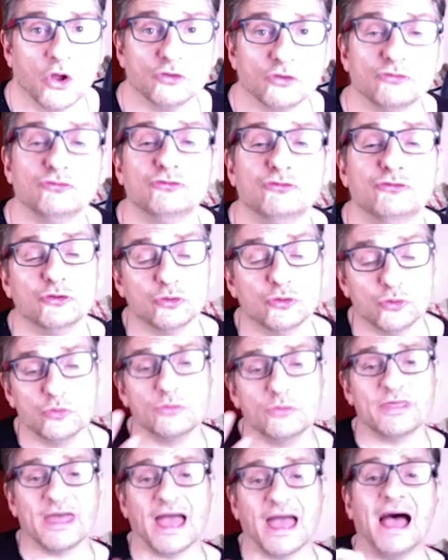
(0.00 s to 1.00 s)
do
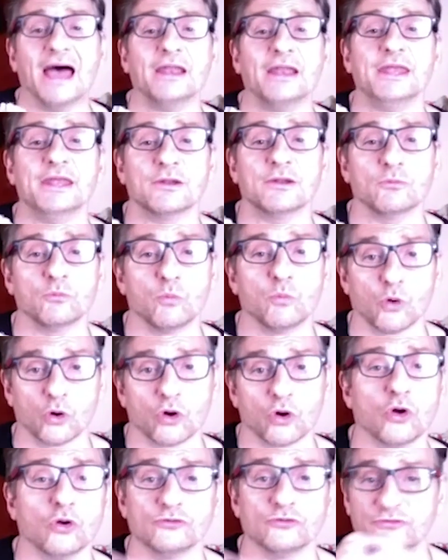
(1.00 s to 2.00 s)
that in a
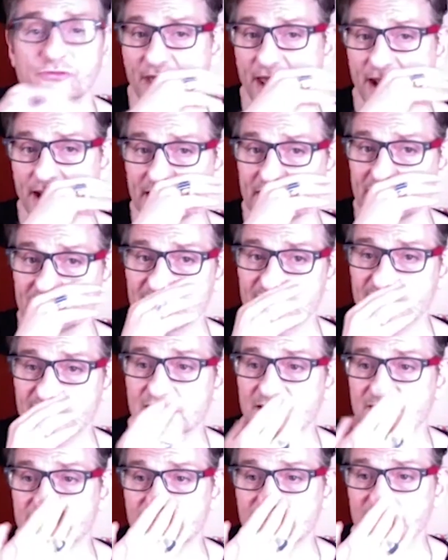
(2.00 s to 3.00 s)
world that is
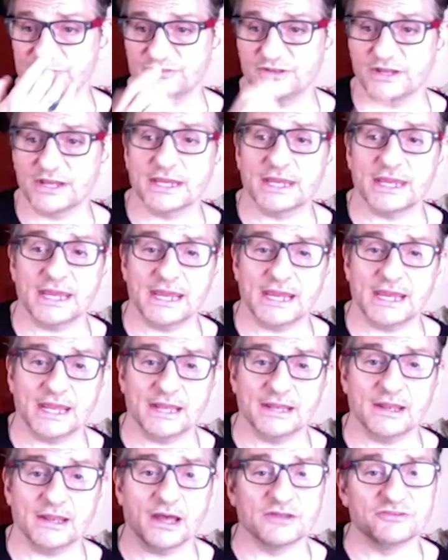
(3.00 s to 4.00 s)
existing
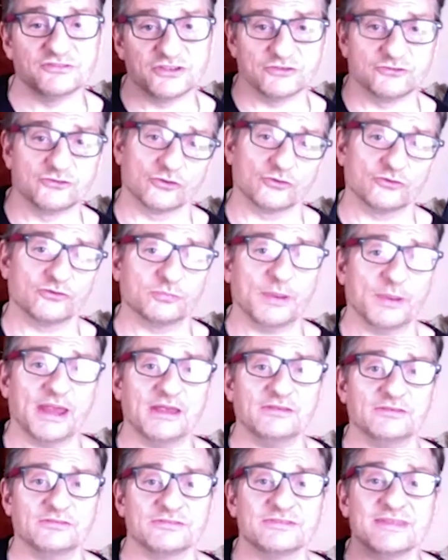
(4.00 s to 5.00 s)
in a digital space.